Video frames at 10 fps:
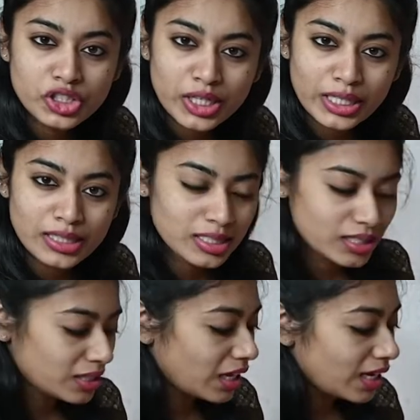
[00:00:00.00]

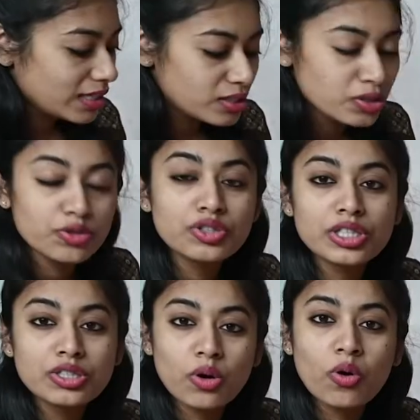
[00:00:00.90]
shades. Nice nude
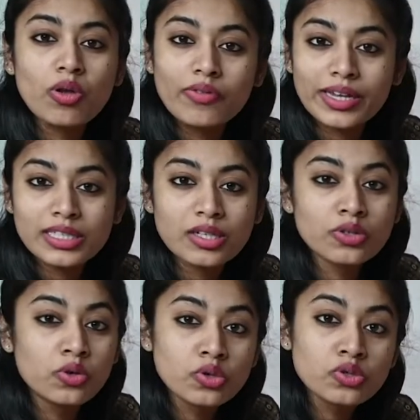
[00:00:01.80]
shades are always a
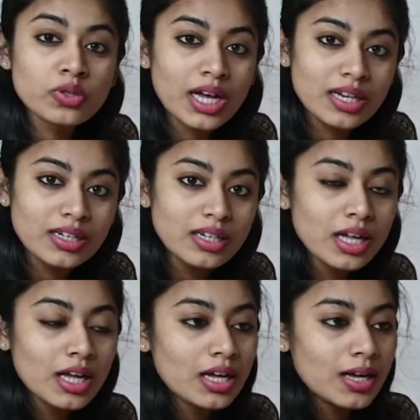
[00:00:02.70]
go-to color.
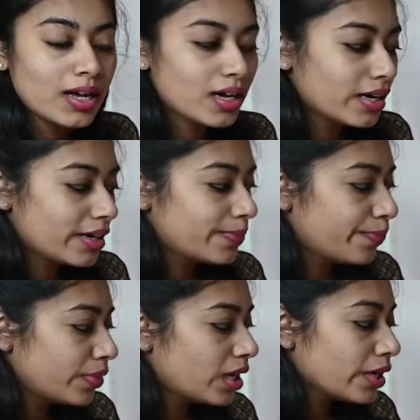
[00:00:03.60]

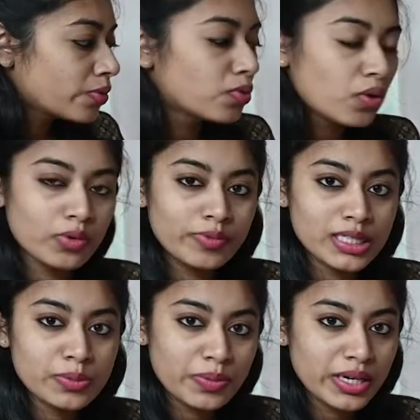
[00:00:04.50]
It will
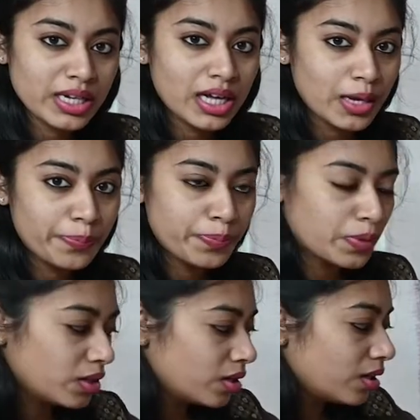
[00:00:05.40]
always bring up
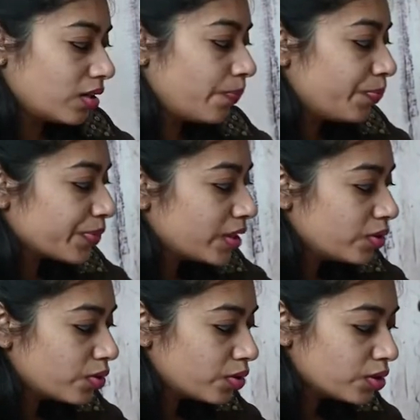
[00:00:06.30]

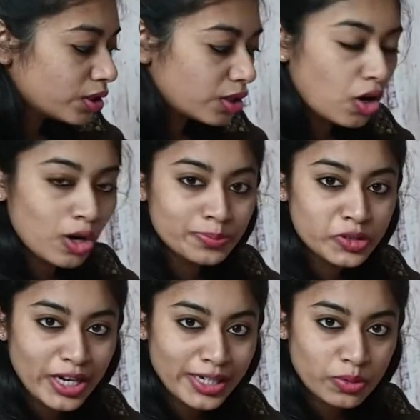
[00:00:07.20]
you know, the
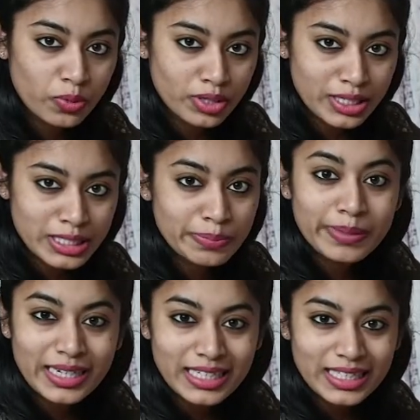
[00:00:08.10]
object what is
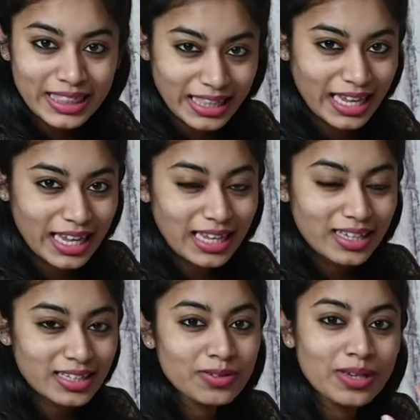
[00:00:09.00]
being there.
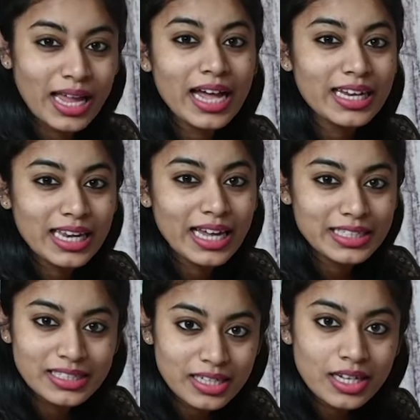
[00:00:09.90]
It will
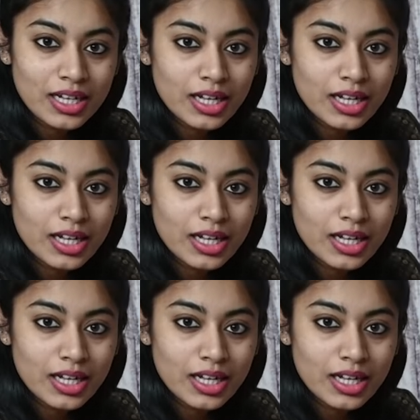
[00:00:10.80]
highlight